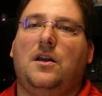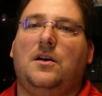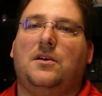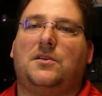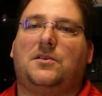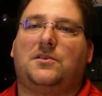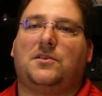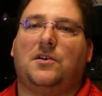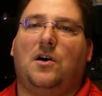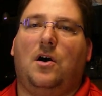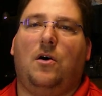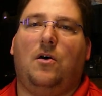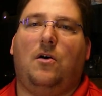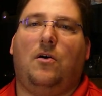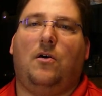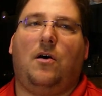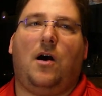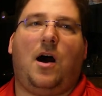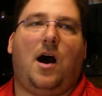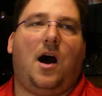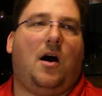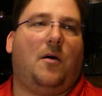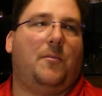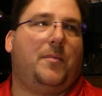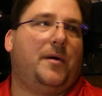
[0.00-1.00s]
So
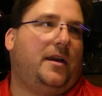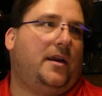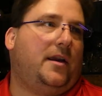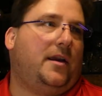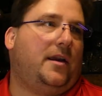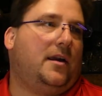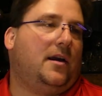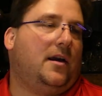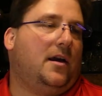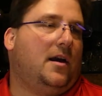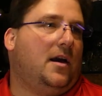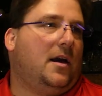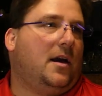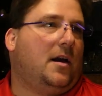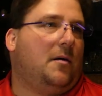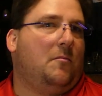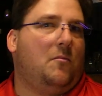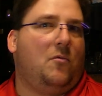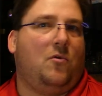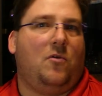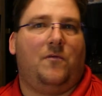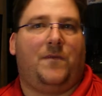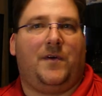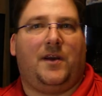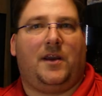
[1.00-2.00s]
I'll be
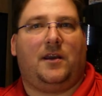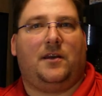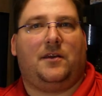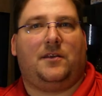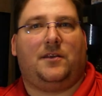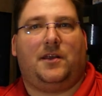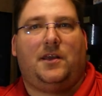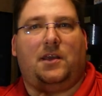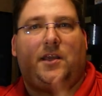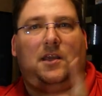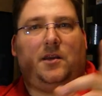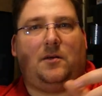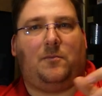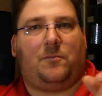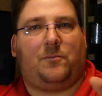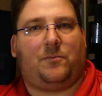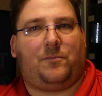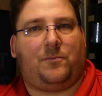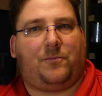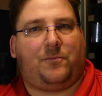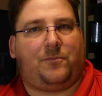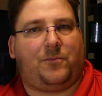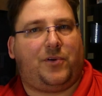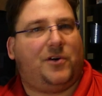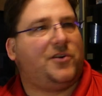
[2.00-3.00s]
moving the
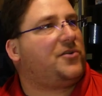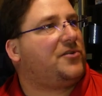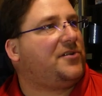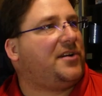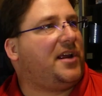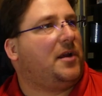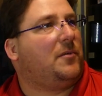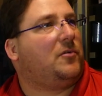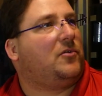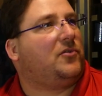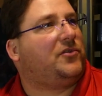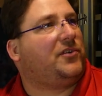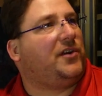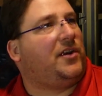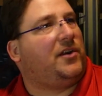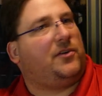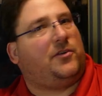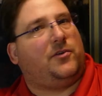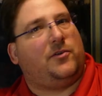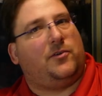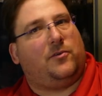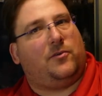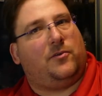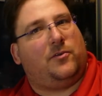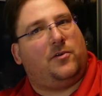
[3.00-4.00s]
printer tables
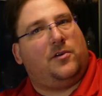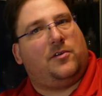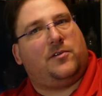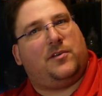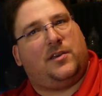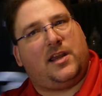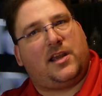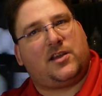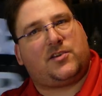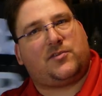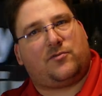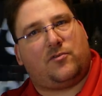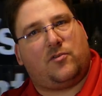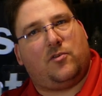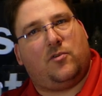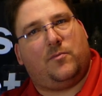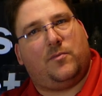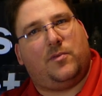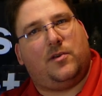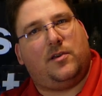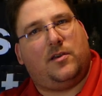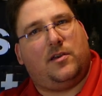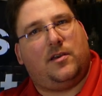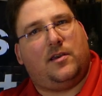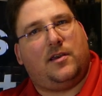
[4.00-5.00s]
into the next
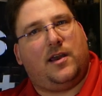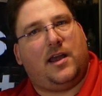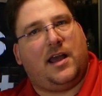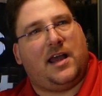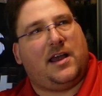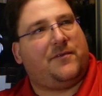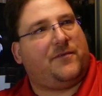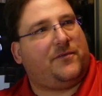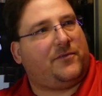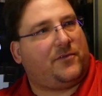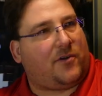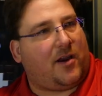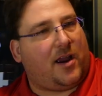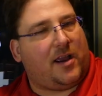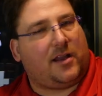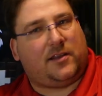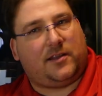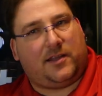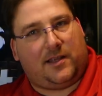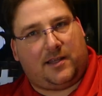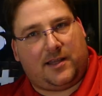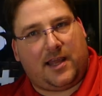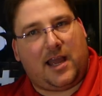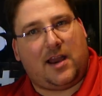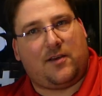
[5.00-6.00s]
room after I
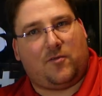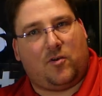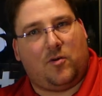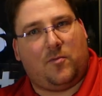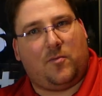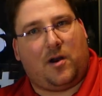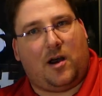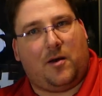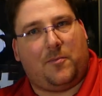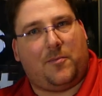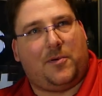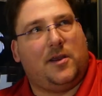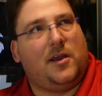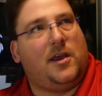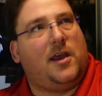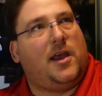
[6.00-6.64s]
clean that room up,